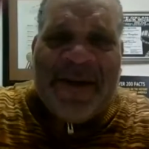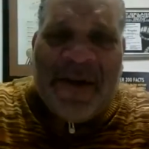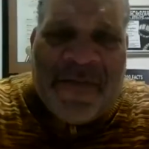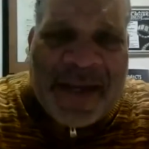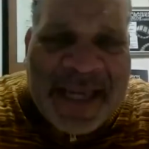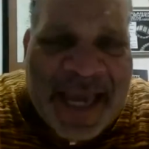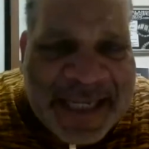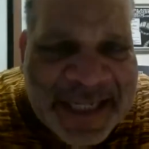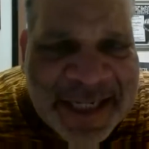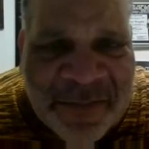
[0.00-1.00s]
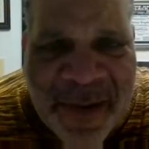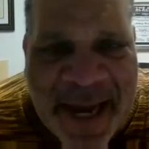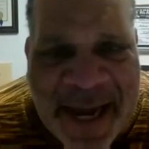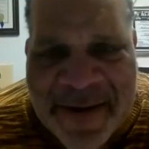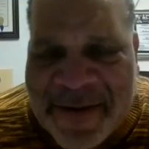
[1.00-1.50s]
notifications
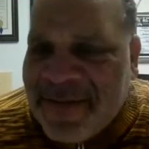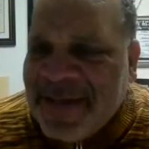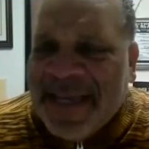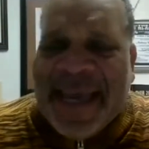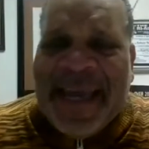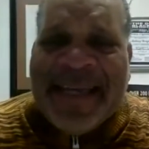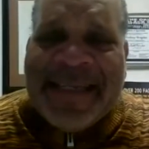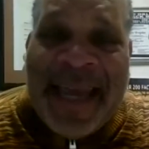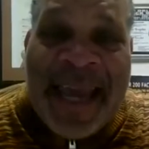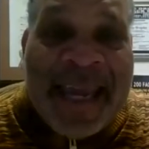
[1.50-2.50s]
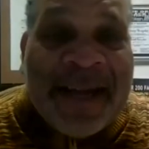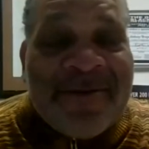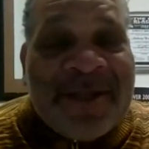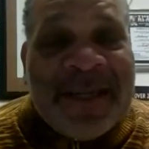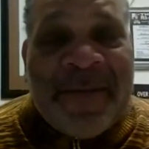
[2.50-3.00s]
bell, and
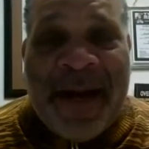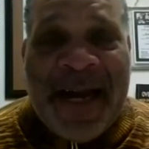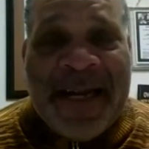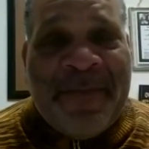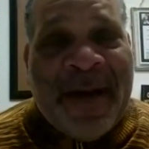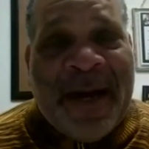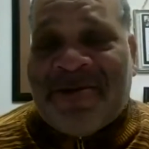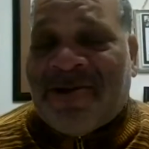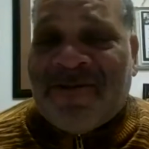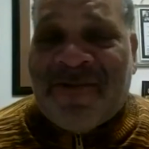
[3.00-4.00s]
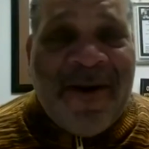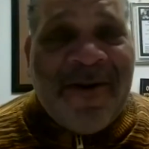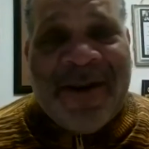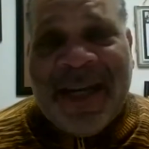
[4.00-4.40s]
tell somebody about strong